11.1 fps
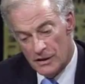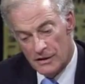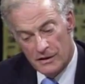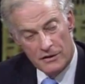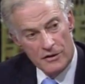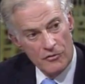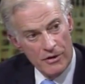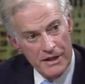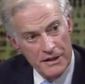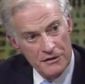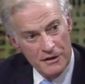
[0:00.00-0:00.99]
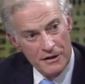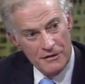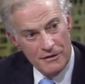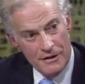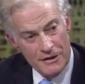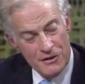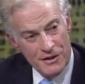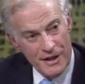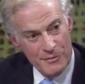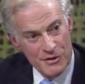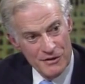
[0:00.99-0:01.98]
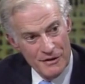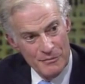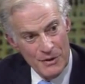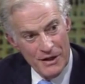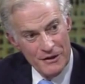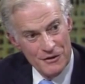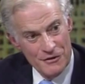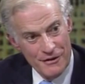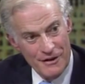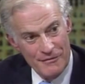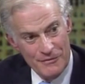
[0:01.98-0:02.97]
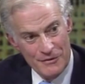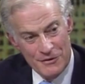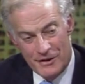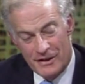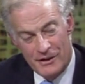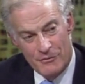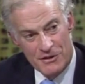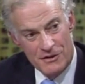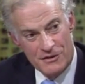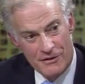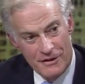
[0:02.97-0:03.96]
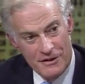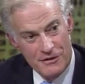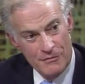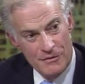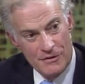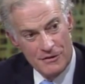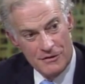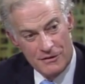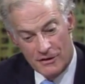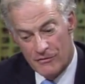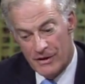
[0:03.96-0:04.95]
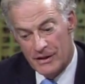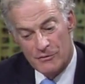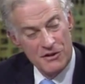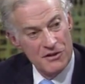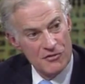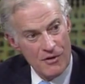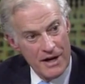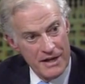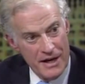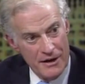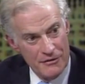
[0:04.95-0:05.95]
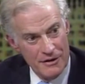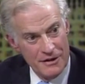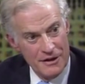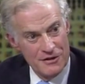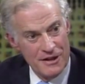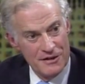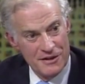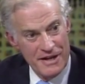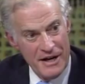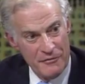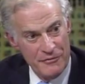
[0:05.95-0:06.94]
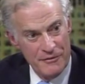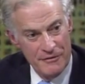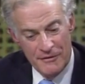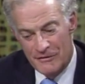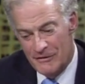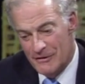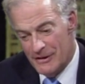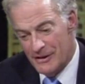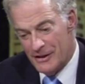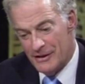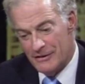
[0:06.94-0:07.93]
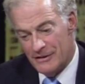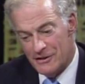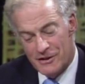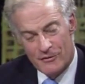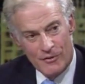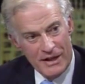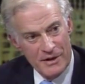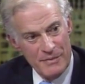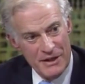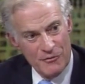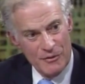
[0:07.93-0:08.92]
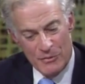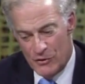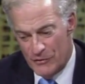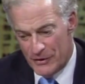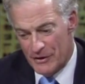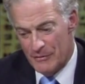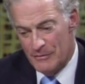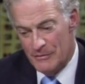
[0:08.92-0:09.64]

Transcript: at another grade that uh, Sampson and Myers gave the sitting U S attorneys. It was, the grade was strikeout. I guess that's an F. And they said, recommend removing